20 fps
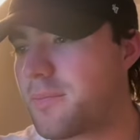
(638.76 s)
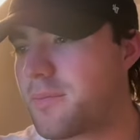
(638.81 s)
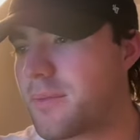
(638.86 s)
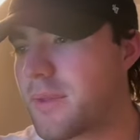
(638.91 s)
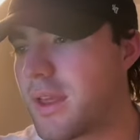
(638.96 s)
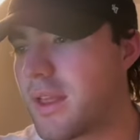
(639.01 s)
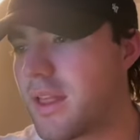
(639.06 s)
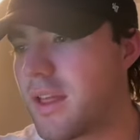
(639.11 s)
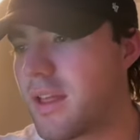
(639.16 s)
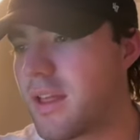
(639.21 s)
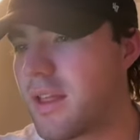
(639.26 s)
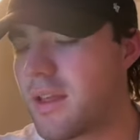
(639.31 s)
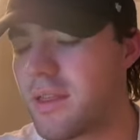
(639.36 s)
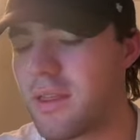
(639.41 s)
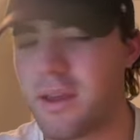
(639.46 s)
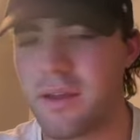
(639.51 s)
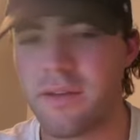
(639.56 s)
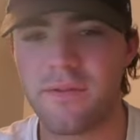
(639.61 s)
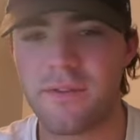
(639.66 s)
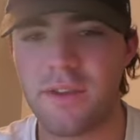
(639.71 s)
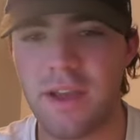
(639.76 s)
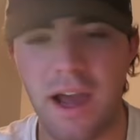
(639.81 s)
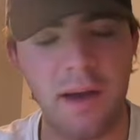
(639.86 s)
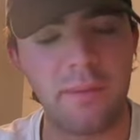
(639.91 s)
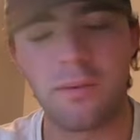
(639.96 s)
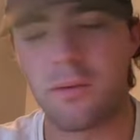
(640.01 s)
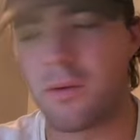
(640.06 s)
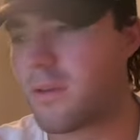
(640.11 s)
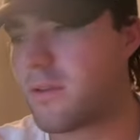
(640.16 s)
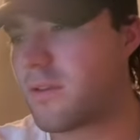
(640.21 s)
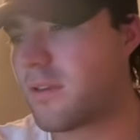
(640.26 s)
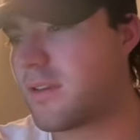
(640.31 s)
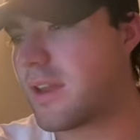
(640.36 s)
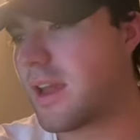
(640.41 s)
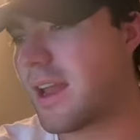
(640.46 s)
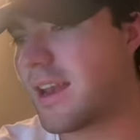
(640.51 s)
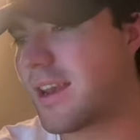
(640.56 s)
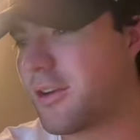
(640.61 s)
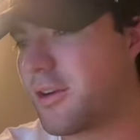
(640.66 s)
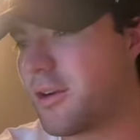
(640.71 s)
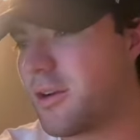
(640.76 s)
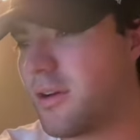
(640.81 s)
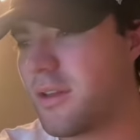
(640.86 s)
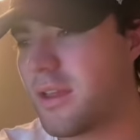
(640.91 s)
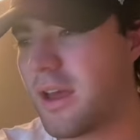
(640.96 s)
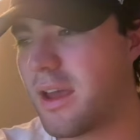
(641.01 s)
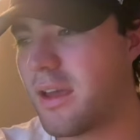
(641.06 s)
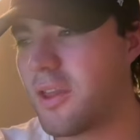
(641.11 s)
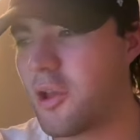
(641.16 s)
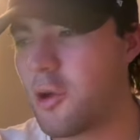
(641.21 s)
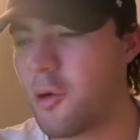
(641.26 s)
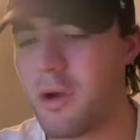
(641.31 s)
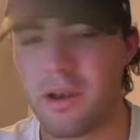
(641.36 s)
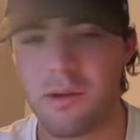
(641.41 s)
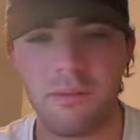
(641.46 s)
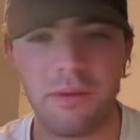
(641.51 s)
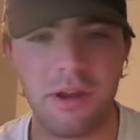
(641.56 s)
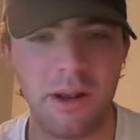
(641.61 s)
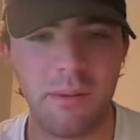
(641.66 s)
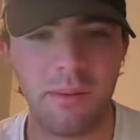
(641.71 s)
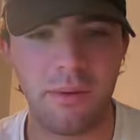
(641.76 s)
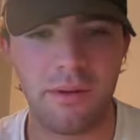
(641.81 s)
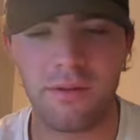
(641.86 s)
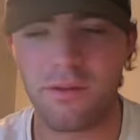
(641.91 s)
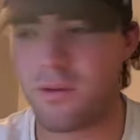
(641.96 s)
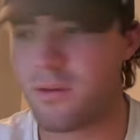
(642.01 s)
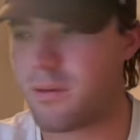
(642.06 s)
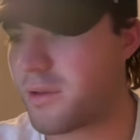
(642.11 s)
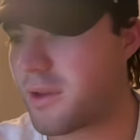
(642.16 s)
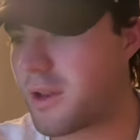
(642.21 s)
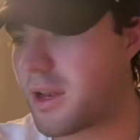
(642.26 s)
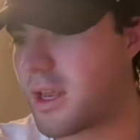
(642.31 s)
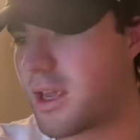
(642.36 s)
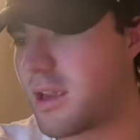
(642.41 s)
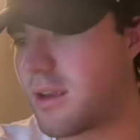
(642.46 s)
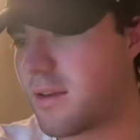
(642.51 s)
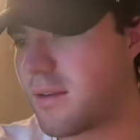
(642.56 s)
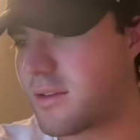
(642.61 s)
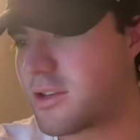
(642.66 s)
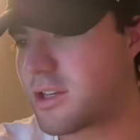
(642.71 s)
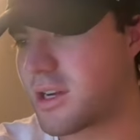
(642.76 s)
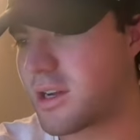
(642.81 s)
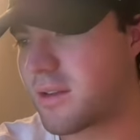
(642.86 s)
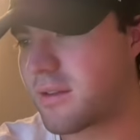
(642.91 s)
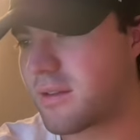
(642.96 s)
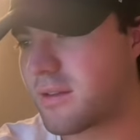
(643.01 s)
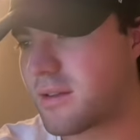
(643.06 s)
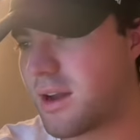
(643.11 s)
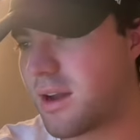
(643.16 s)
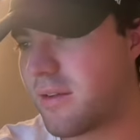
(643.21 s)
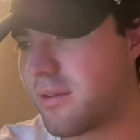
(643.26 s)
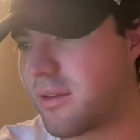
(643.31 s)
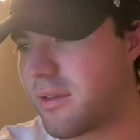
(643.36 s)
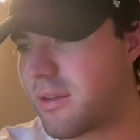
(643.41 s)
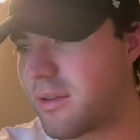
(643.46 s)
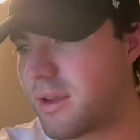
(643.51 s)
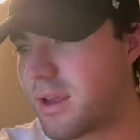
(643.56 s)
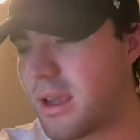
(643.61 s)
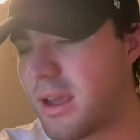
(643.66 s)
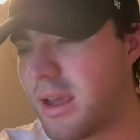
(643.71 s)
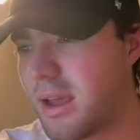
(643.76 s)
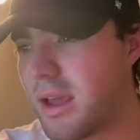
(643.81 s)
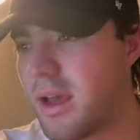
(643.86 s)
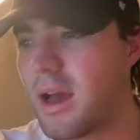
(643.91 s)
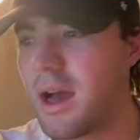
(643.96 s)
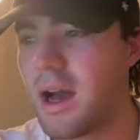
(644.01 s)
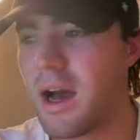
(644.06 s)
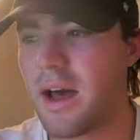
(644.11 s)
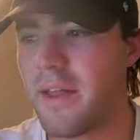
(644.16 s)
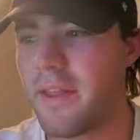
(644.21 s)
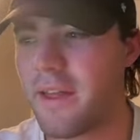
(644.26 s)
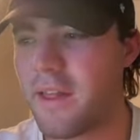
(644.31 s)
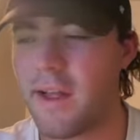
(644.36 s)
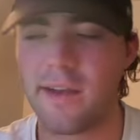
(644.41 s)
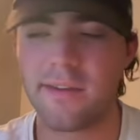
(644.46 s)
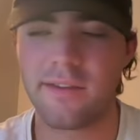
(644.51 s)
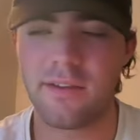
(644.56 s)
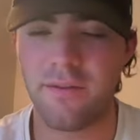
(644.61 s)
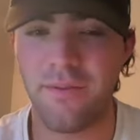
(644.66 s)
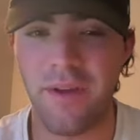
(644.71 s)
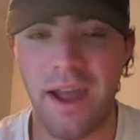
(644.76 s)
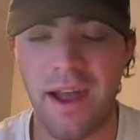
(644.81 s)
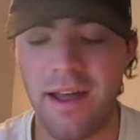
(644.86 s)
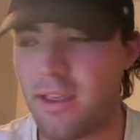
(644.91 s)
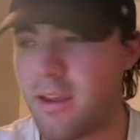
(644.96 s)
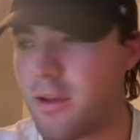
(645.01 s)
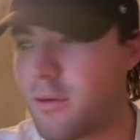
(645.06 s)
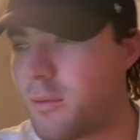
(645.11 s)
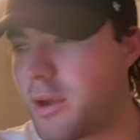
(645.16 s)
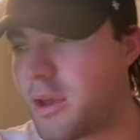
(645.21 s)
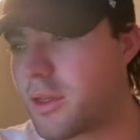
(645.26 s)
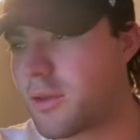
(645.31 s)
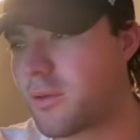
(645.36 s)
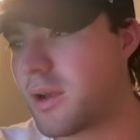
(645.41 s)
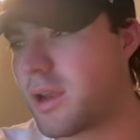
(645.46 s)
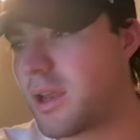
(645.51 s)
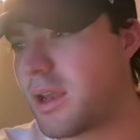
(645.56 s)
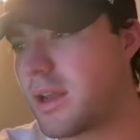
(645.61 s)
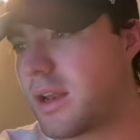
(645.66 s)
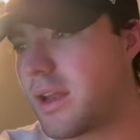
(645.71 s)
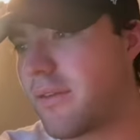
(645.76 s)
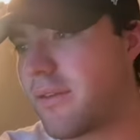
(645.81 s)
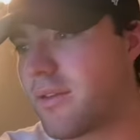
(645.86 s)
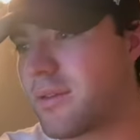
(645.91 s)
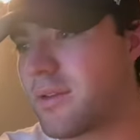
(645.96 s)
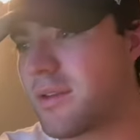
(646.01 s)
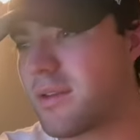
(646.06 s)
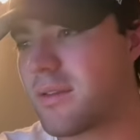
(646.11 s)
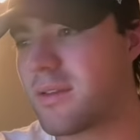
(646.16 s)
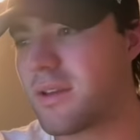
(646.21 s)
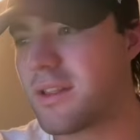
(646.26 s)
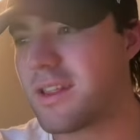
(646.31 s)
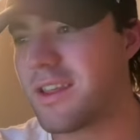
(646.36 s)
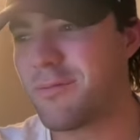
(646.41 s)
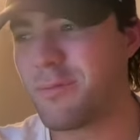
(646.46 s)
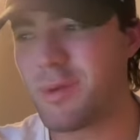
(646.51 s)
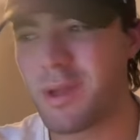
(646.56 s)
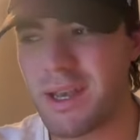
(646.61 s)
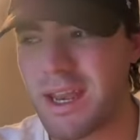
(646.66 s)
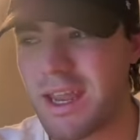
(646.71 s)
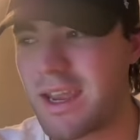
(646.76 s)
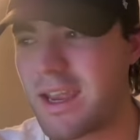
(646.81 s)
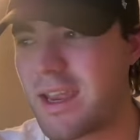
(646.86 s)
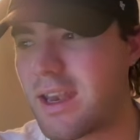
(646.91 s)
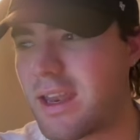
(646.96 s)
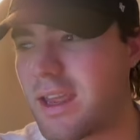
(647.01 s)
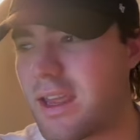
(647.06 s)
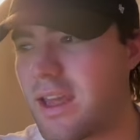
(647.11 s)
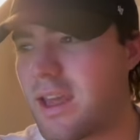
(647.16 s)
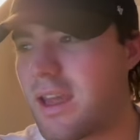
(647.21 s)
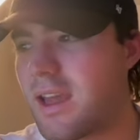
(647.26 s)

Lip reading: They've toppled Centennial, and they went and beat up on Sioux City East. Johnston, obviously, they lost to Valley in week three, and ever since then, they've beat Ankeny,